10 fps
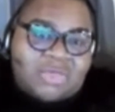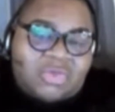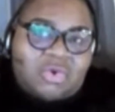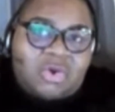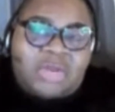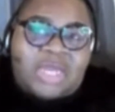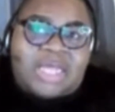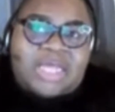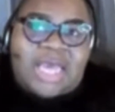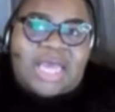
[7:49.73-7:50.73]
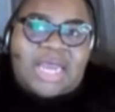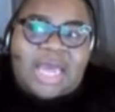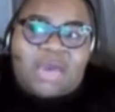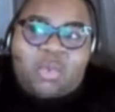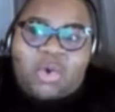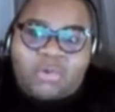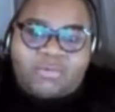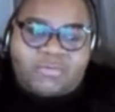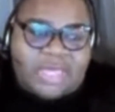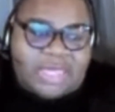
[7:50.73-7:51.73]
stories and like
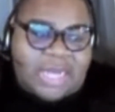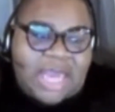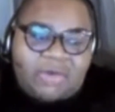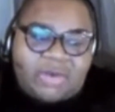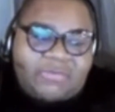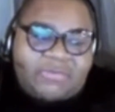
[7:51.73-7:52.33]
wove these narratives